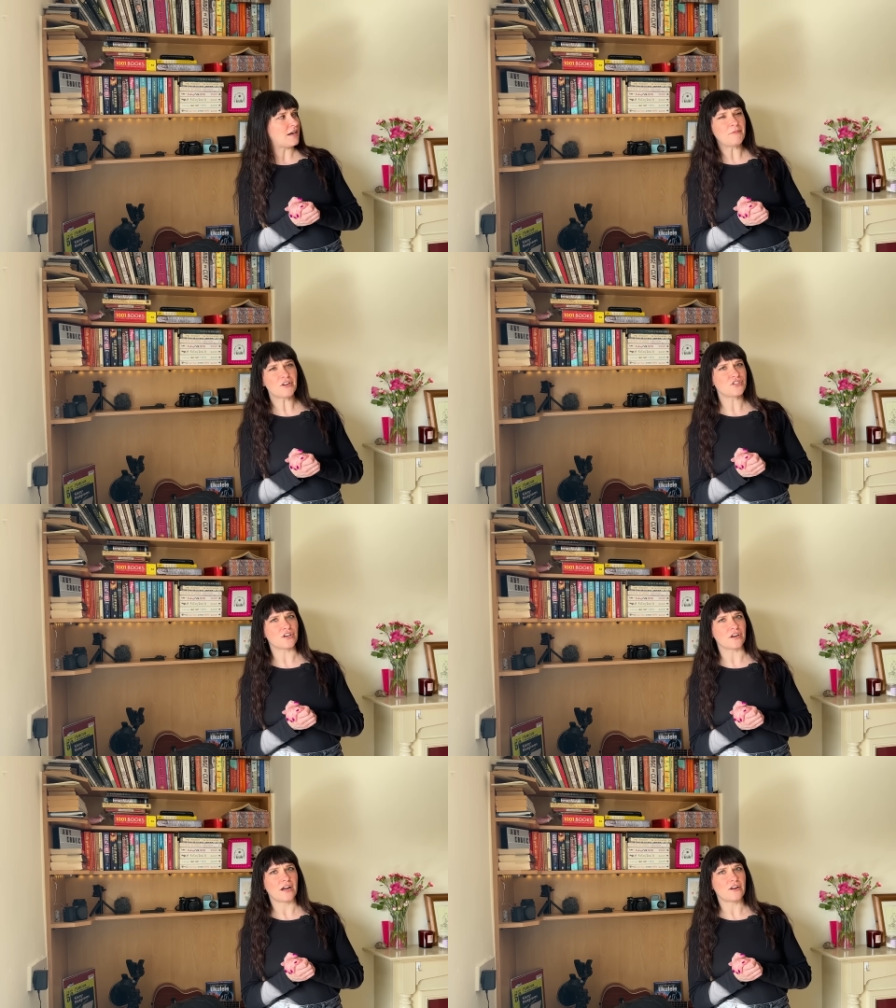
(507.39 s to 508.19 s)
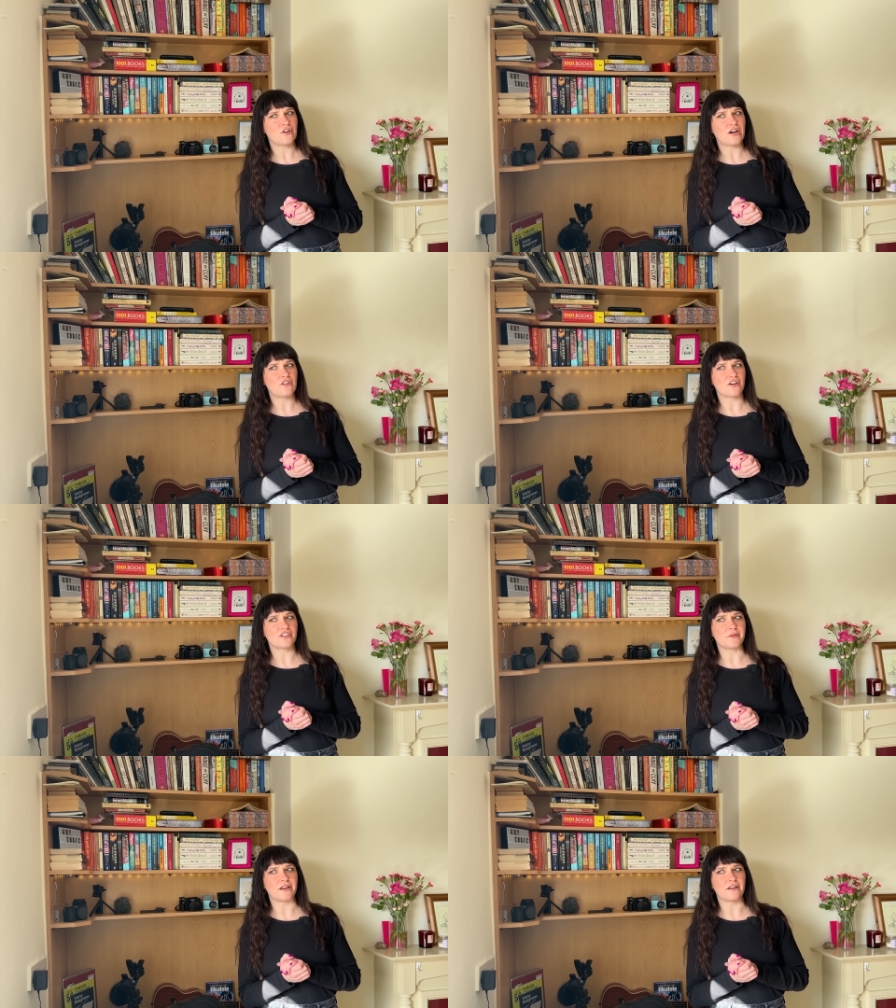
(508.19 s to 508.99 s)
I'm not sure. I don't know how long
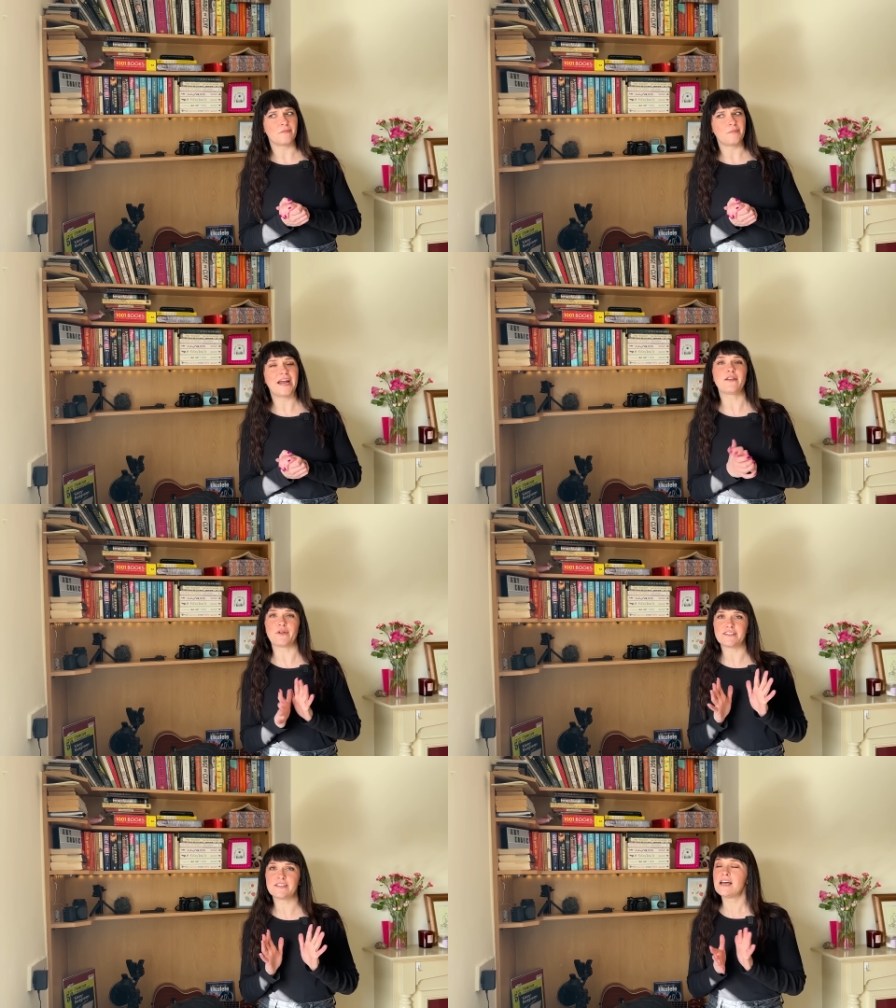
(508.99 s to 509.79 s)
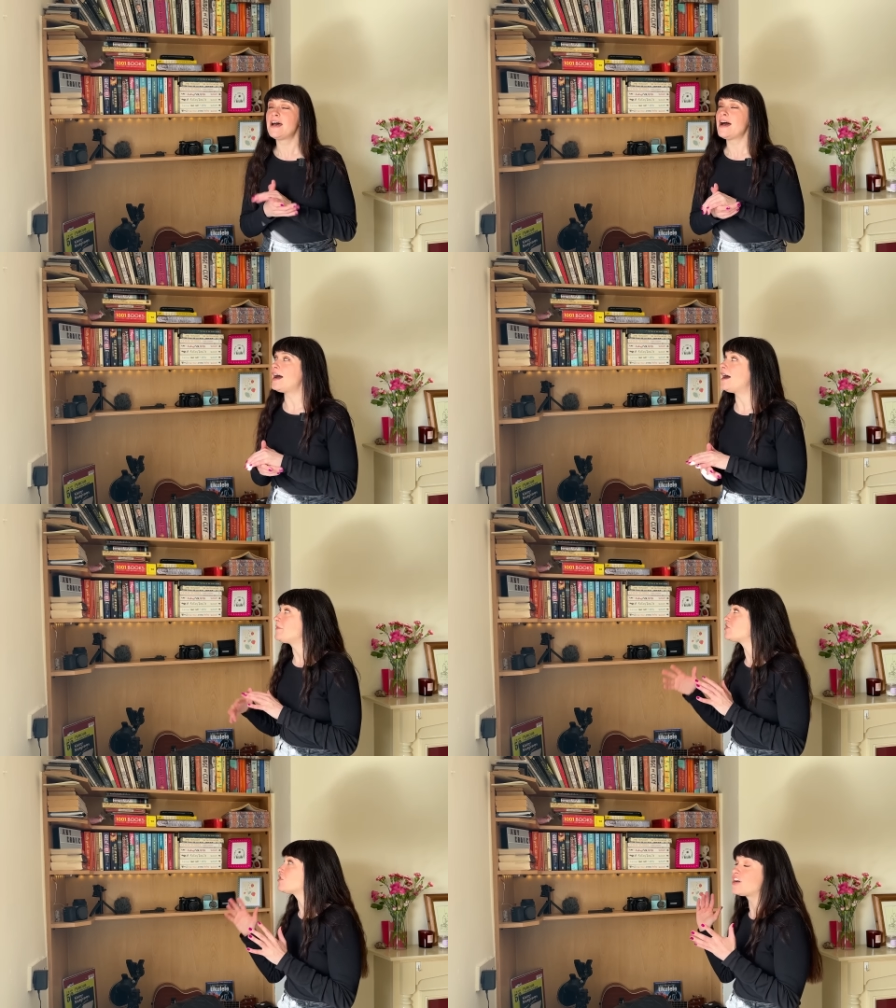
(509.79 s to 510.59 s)
it's been. But anyways,
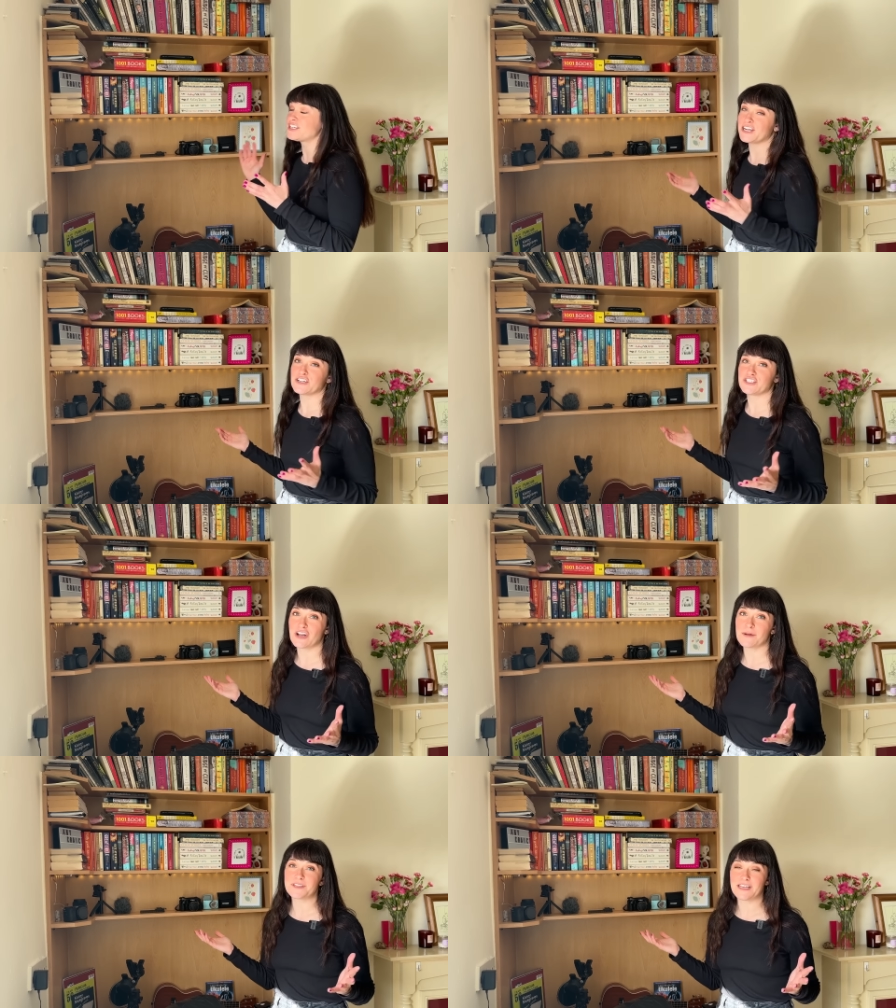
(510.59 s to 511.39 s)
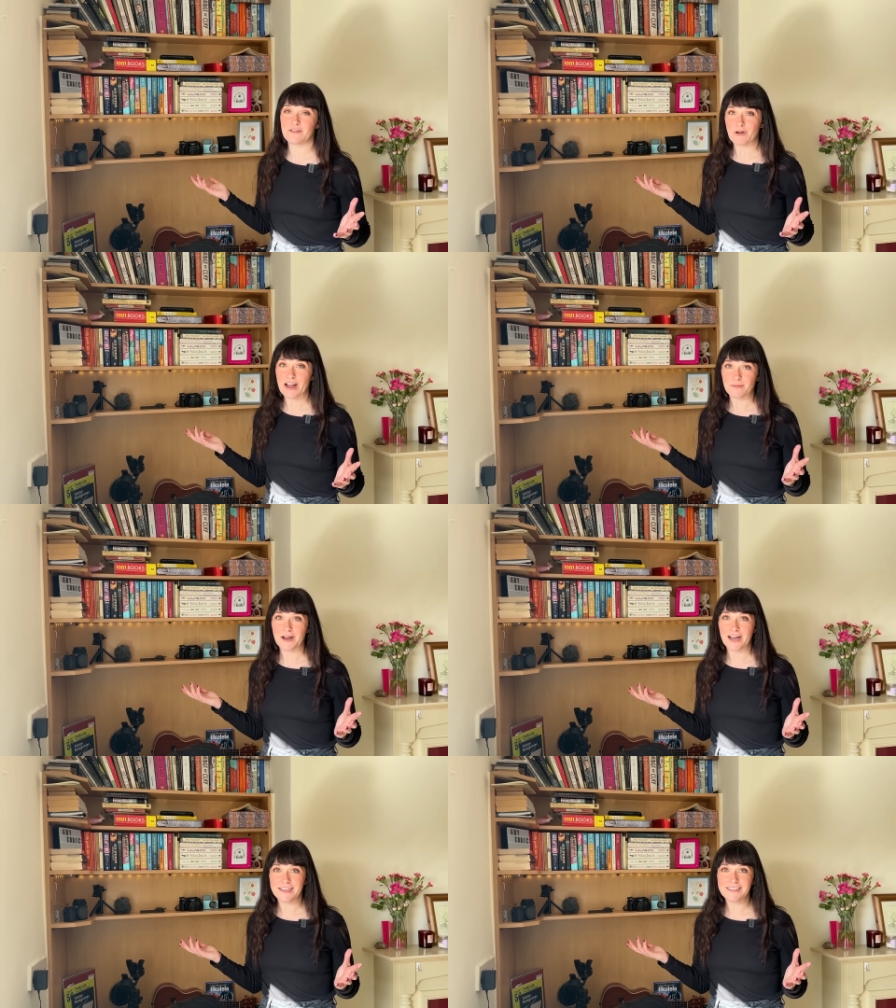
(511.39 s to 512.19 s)
there's a lot of charity shops in
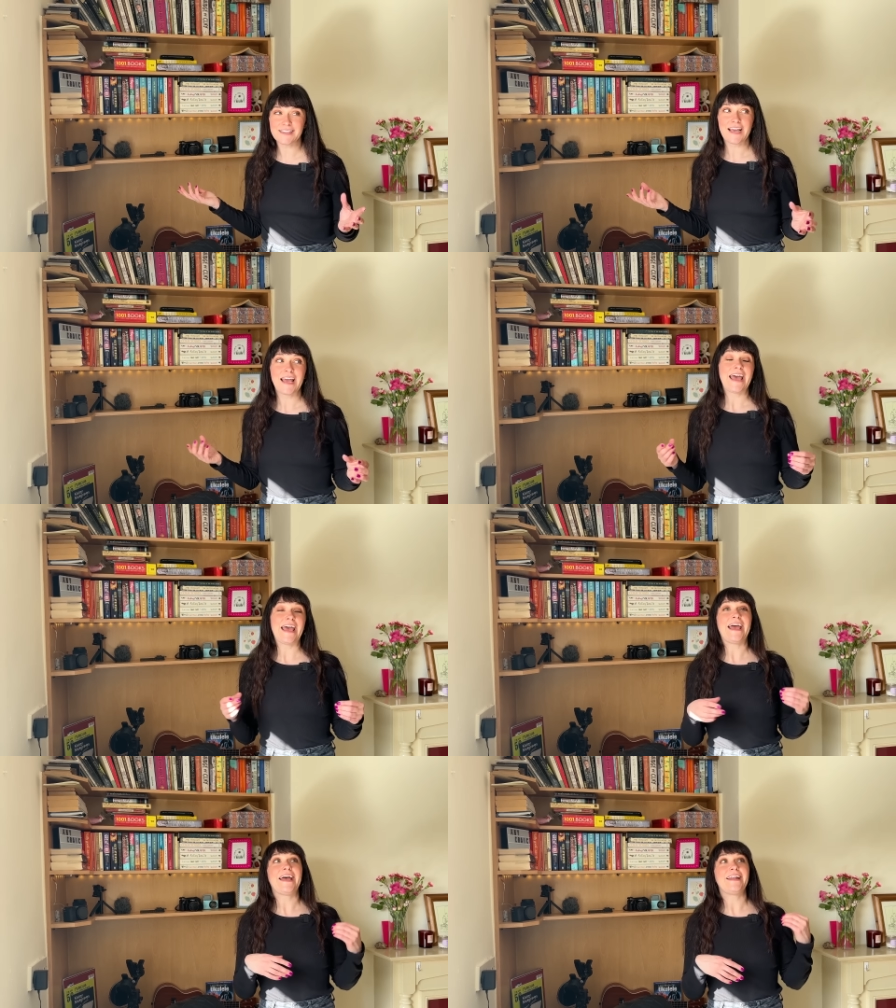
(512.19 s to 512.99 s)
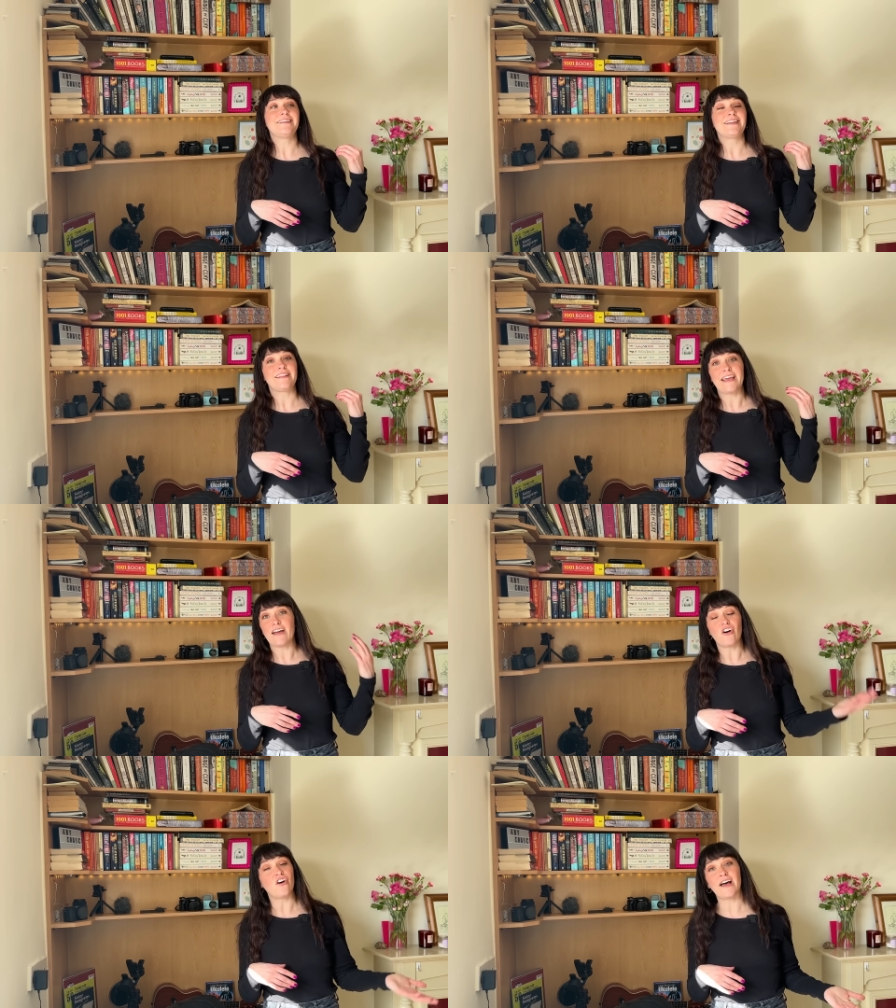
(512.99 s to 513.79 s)
Rathmines, and
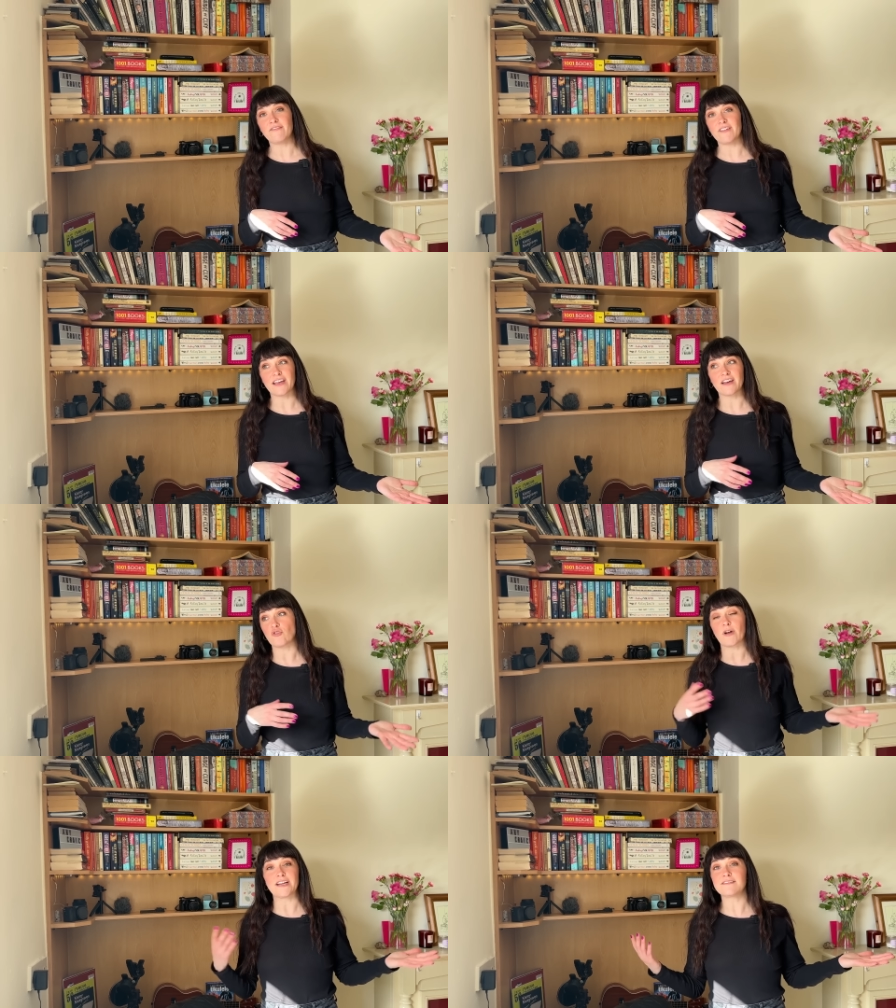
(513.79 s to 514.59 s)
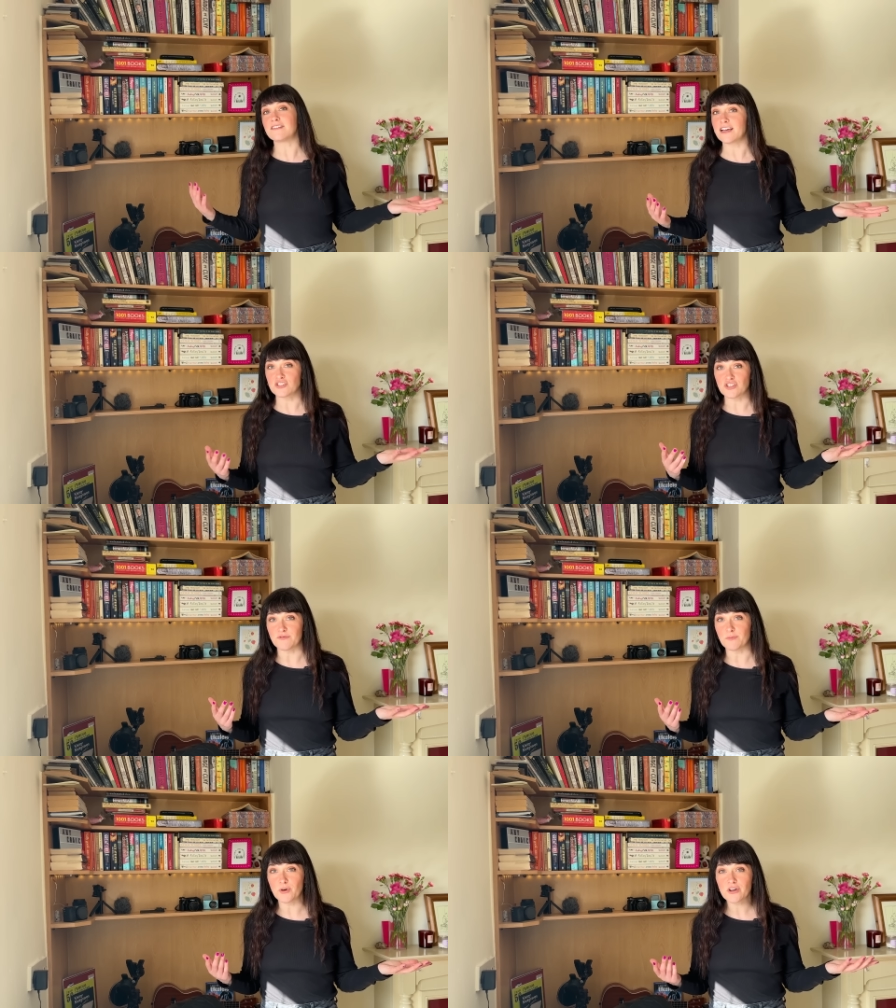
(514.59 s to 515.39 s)
they all have like a great selection
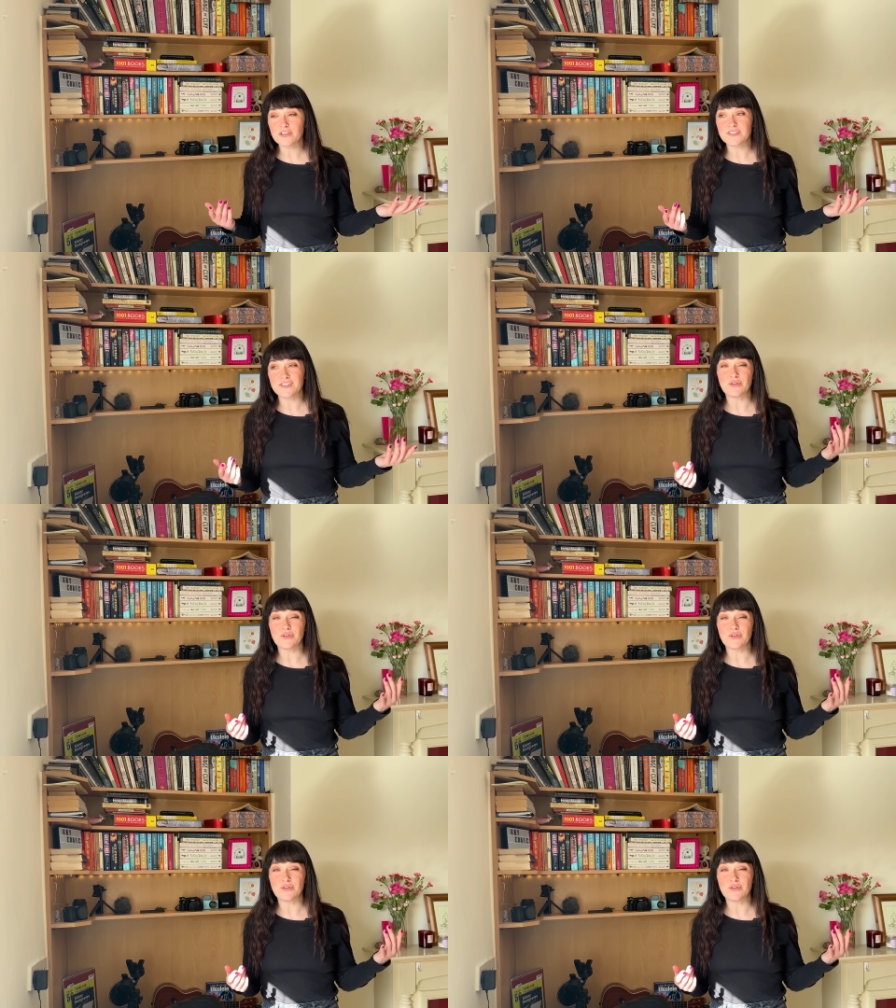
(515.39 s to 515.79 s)
of books.